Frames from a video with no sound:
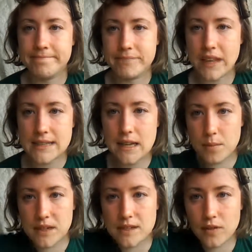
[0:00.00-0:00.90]
That's going to
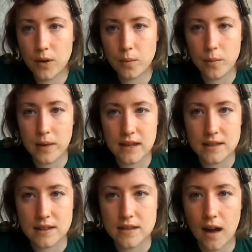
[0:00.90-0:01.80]
be different when we get
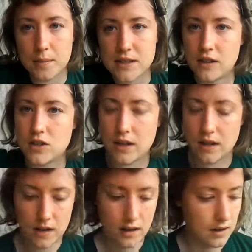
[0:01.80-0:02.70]
to the top section
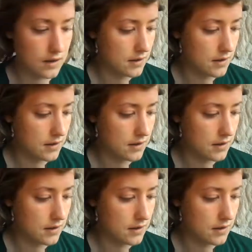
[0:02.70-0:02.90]
here.